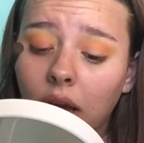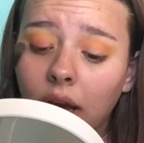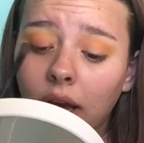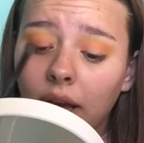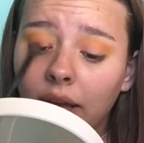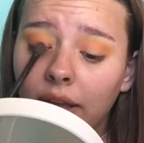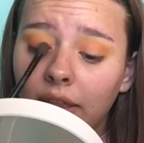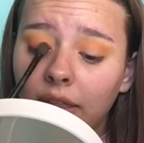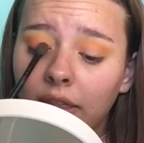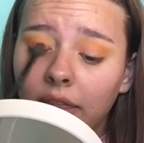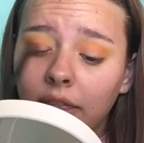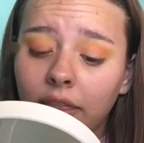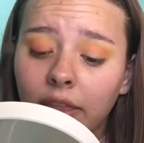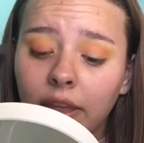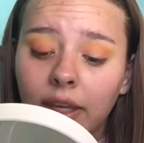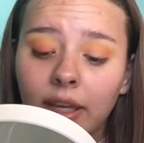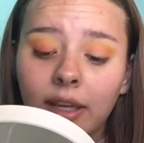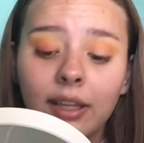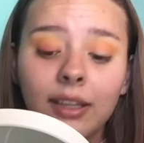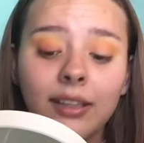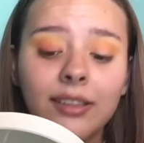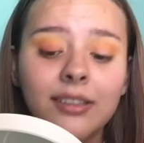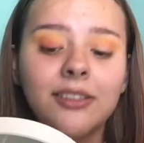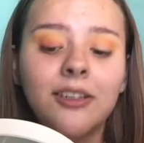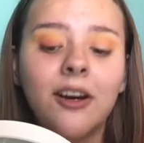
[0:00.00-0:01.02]
I
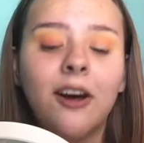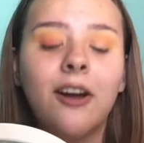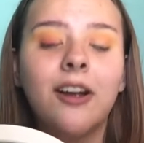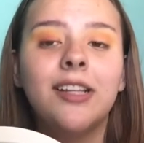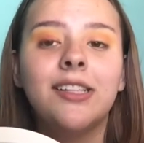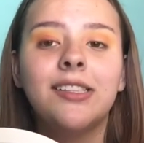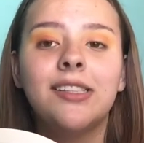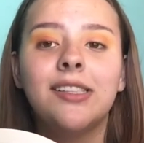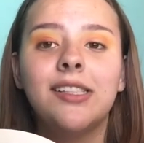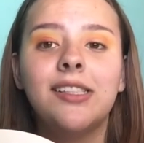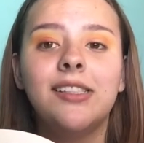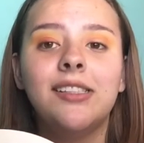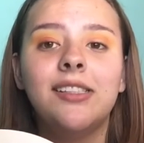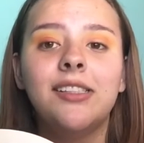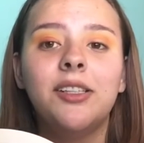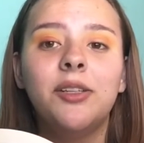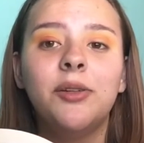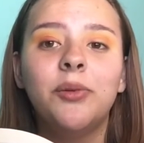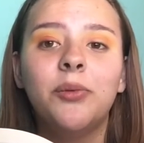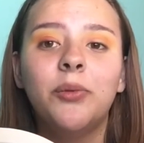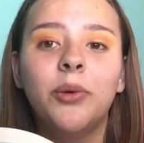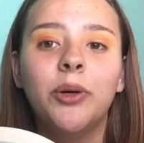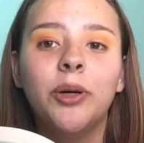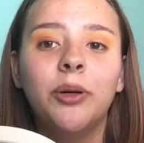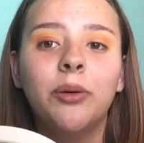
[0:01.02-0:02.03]
think it's not as easy
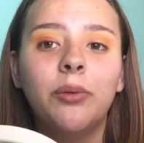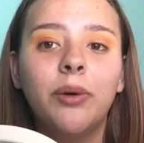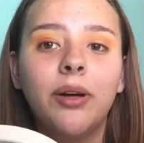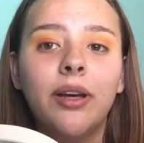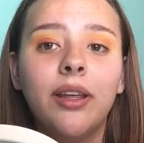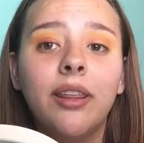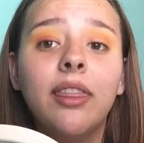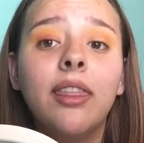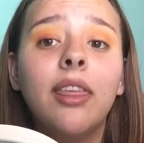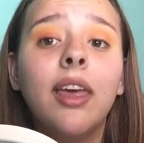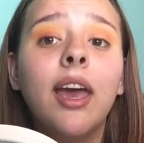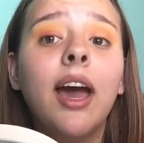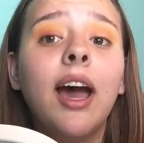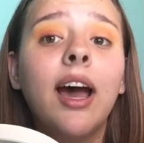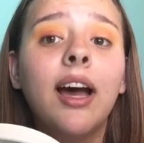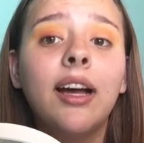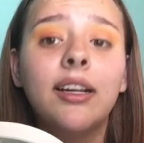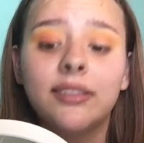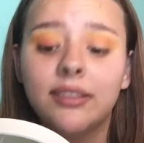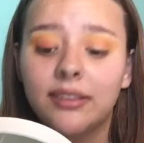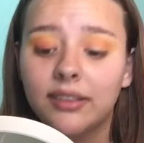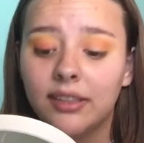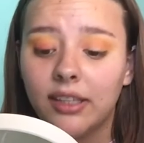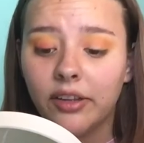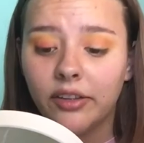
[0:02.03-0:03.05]
to work with
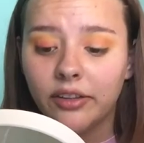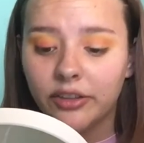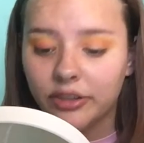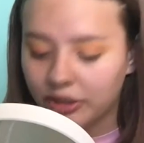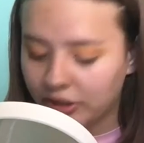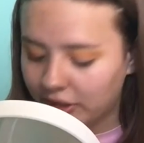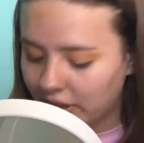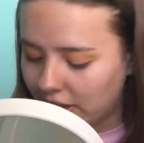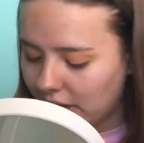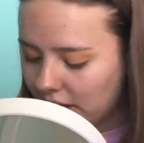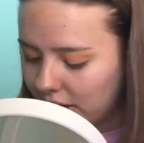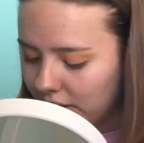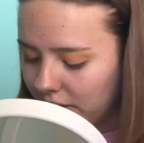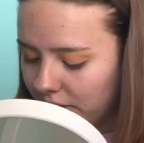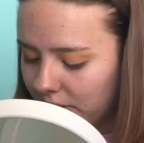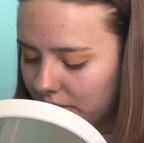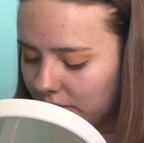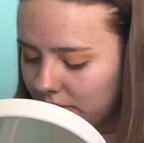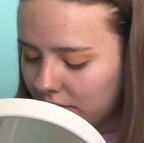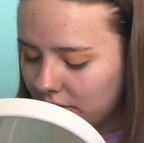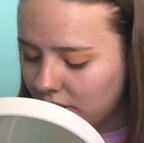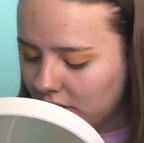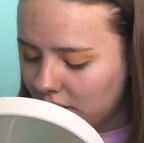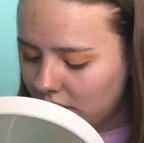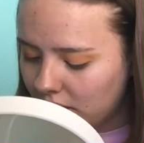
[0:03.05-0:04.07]
as the other shadows.
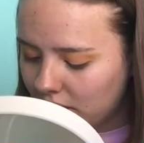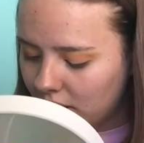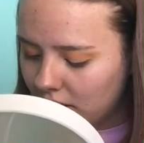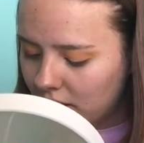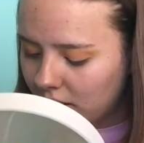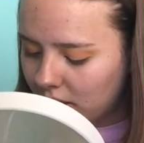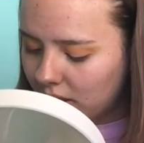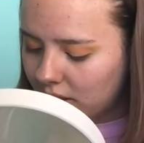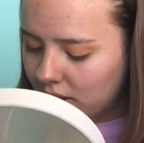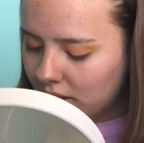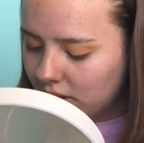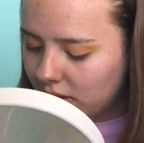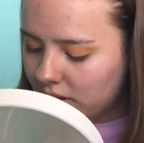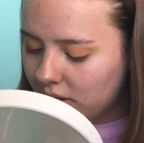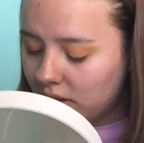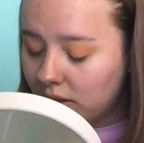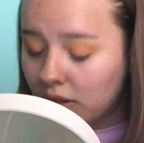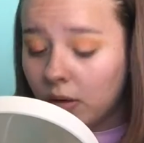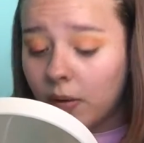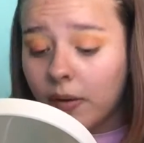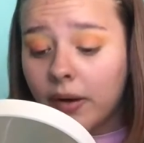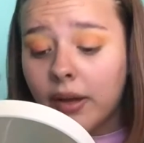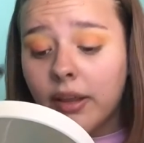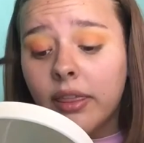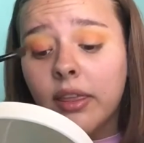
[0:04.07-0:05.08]

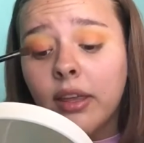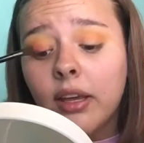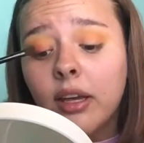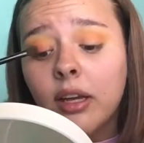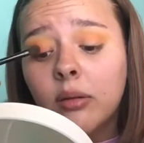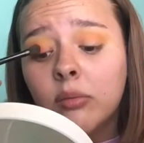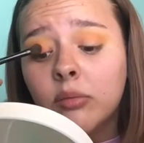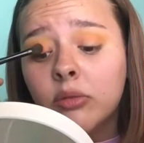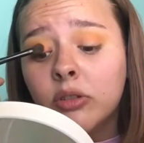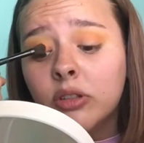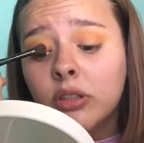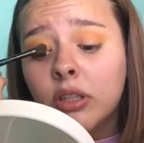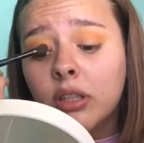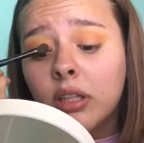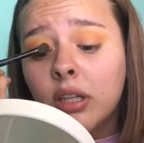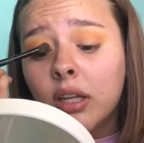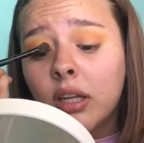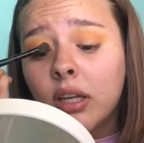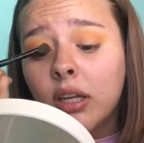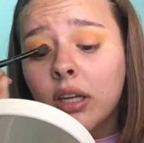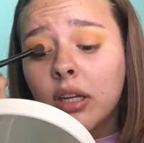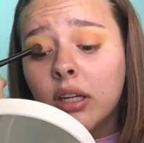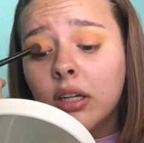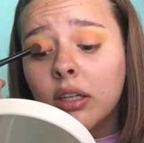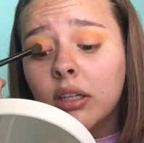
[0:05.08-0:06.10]
So I think I'm just gonna,
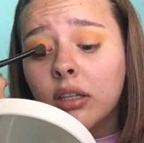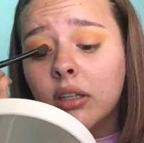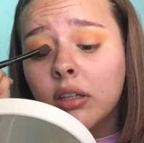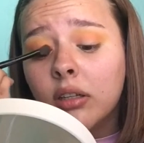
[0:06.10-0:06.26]
like,